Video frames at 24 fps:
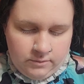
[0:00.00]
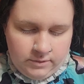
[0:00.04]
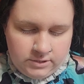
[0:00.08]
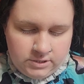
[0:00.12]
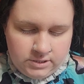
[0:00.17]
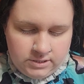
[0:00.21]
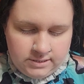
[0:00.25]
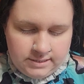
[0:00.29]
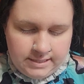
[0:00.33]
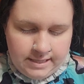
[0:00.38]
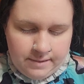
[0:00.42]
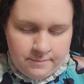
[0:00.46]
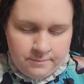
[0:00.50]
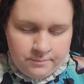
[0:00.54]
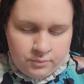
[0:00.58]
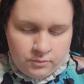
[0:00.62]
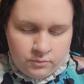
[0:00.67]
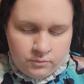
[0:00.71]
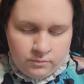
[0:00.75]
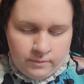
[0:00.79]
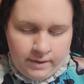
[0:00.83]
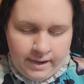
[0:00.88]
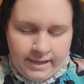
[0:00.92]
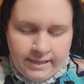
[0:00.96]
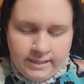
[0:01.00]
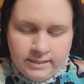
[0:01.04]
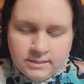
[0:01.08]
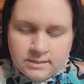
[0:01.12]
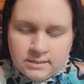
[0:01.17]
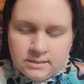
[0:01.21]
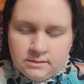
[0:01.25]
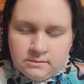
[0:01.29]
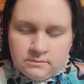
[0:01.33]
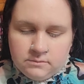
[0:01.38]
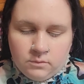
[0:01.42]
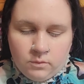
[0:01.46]
which is that
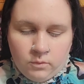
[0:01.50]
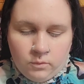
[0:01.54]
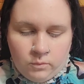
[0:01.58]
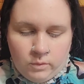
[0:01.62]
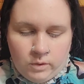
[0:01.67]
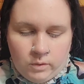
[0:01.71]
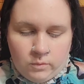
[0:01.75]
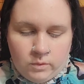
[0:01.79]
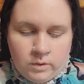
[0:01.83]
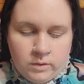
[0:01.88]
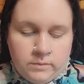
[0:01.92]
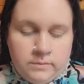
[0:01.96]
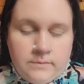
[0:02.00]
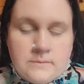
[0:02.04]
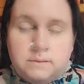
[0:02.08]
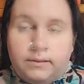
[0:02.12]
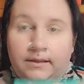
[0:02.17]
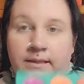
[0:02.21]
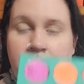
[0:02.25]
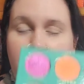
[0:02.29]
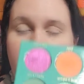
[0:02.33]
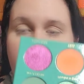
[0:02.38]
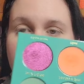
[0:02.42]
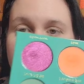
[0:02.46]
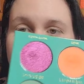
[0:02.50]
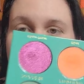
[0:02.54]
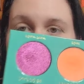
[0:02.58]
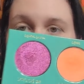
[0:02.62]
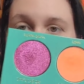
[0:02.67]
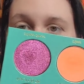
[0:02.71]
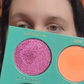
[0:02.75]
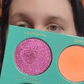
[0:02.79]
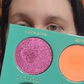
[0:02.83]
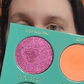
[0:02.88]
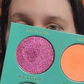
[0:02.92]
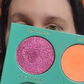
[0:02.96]
bright, whoa, that has
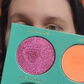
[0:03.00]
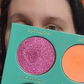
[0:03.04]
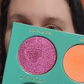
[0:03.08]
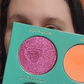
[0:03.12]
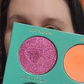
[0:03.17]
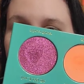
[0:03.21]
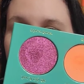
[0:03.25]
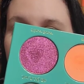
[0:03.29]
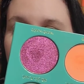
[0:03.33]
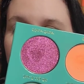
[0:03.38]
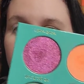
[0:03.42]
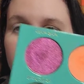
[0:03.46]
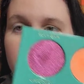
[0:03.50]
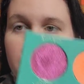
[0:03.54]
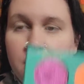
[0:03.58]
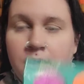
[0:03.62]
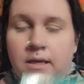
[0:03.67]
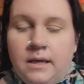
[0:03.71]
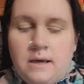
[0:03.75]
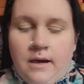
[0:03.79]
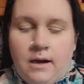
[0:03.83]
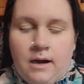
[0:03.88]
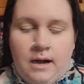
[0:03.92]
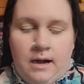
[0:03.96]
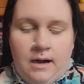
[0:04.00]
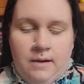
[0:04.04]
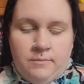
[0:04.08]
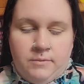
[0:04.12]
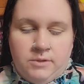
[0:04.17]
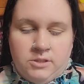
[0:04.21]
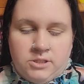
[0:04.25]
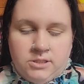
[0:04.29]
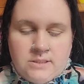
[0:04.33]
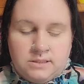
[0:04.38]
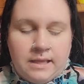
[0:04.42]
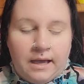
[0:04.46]
a ton of kick up,
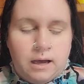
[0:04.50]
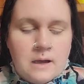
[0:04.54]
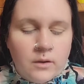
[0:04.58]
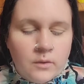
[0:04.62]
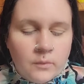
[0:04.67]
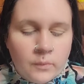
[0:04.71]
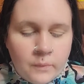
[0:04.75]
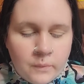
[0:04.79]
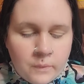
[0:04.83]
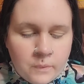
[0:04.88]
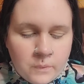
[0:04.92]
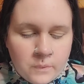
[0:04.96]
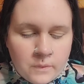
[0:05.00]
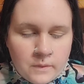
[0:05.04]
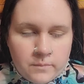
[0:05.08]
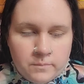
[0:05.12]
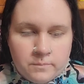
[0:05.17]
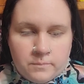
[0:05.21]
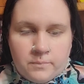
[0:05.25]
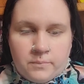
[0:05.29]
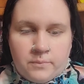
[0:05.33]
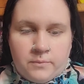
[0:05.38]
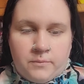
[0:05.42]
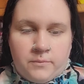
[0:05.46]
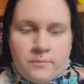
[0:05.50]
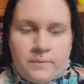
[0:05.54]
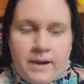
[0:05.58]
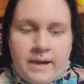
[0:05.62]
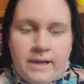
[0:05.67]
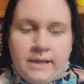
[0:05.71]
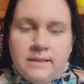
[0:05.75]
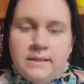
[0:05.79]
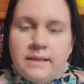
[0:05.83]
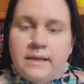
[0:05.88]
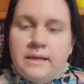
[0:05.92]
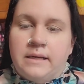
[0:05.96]
which is that
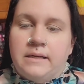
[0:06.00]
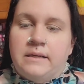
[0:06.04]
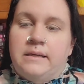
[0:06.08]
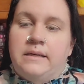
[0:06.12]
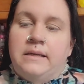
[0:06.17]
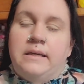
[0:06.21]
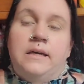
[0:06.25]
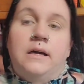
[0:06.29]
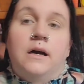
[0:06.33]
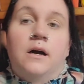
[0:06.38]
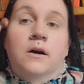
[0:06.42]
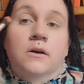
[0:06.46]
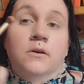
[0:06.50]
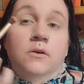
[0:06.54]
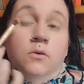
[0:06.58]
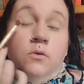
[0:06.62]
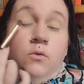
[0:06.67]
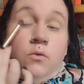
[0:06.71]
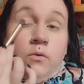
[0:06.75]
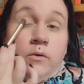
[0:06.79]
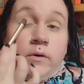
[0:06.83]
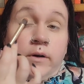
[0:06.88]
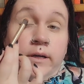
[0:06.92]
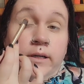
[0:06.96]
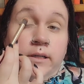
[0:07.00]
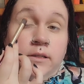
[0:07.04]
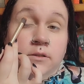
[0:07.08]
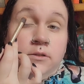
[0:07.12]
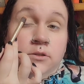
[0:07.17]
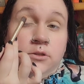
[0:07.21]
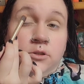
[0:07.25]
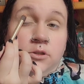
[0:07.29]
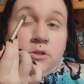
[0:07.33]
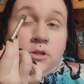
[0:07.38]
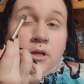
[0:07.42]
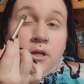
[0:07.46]
bright like neon
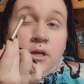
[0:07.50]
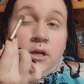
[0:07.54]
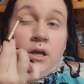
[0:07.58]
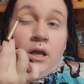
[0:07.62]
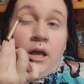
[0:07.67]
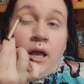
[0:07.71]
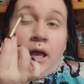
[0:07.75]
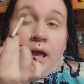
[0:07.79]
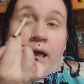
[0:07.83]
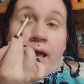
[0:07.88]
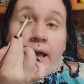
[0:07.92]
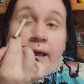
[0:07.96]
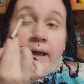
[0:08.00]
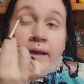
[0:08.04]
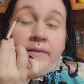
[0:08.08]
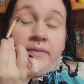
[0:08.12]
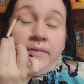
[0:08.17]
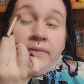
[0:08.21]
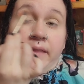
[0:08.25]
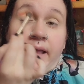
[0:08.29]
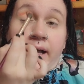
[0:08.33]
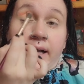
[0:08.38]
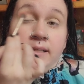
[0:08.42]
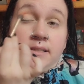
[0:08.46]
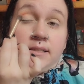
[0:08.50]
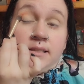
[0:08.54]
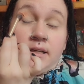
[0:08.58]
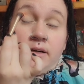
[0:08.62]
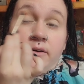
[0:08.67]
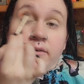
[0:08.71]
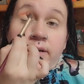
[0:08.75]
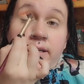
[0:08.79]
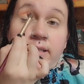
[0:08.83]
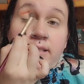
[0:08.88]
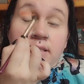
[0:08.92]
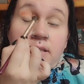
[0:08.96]
orange. And that's
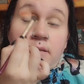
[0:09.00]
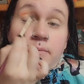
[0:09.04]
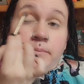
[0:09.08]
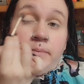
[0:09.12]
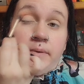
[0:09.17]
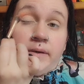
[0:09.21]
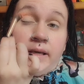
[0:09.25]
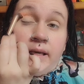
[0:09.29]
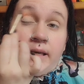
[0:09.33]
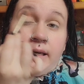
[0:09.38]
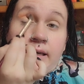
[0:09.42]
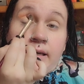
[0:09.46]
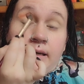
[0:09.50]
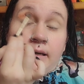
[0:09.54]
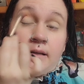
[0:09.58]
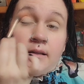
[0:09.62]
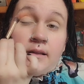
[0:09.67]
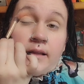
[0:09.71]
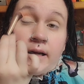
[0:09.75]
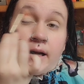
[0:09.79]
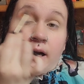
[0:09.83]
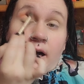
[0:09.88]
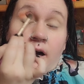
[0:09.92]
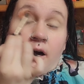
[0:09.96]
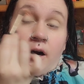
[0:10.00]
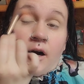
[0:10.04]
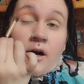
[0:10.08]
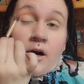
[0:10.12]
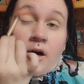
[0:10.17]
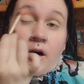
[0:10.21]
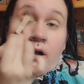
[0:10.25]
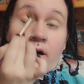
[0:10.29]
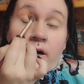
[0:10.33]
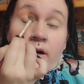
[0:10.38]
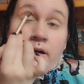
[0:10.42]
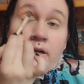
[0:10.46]
going to be like
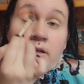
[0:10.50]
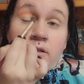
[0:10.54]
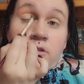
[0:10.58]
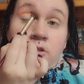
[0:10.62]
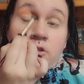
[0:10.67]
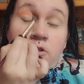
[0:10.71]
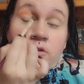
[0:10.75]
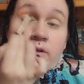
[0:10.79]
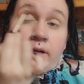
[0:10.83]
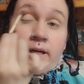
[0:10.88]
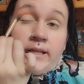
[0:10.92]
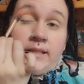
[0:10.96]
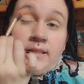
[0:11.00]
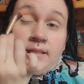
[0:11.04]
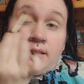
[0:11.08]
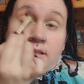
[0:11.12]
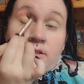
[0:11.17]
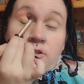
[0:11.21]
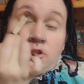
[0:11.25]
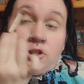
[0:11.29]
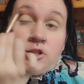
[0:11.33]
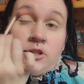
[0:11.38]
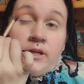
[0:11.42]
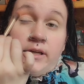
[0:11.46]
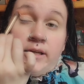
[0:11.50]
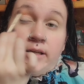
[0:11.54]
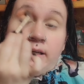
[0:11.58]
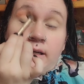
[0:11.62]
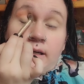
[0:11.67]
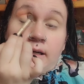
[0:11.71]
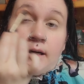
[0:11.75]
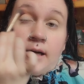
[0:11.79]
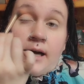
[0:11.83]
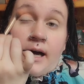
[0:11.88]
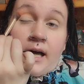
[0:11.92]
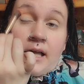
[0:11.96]
our
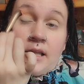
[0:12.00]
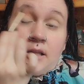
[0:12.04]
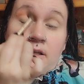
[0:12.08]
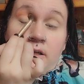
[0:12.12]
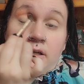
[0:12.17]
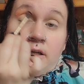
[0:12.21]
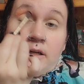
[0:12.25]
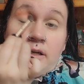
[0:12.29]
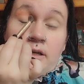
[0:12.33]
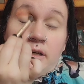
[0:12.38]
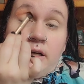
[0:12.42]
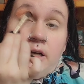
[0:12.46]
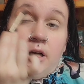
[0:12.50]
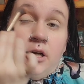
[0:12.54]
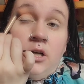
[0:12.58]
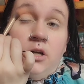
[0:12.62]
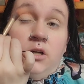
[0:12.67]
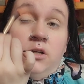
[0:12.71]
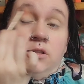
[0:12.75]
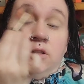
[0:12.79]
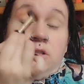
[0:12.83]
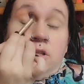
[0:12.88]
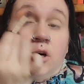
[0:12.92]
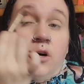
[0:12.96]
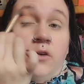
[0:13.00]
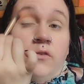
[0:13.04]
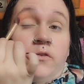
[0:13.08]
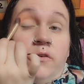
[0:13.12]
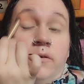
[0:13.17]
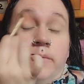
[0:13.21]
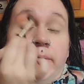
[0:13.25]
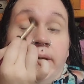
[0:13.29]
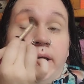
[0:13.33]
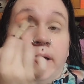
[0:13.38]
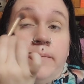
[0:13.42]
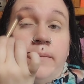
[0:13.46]
transition color. So
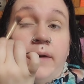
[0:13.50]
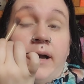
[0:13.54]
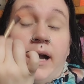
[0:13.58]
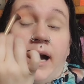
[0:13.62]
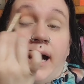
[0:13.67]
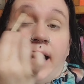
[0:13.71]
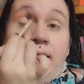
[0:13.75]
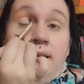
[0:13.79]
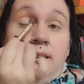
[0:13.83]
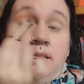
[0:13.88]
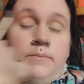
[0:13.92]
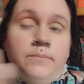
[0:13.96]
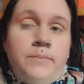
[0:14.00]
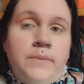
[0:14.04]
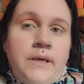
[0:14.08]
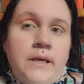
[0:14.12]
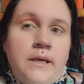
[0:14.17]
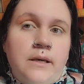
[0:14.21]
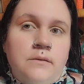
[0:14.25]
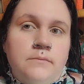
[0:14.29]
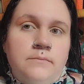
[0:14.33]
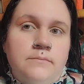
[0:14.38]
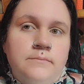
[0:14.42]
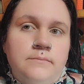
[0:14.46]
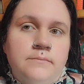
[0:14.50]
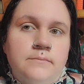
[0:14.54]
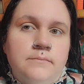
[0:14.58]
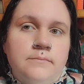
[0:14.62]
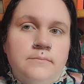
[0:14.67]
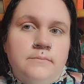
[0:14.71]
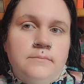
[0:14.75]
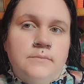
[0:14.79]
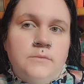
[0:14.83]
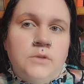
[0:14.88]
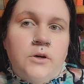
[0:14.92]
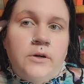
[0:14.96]
for me and my eyes being
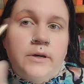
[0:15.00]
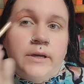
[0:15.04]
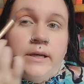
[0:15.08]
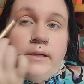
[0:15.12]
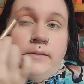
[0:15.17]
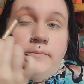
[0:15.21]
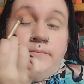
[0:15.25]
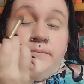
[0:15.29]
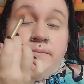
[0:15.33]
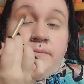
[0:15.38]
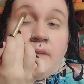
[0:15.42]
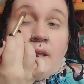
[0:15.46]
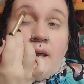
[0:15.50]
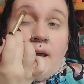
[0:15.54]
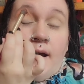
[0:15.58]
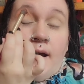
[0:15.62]
hooded,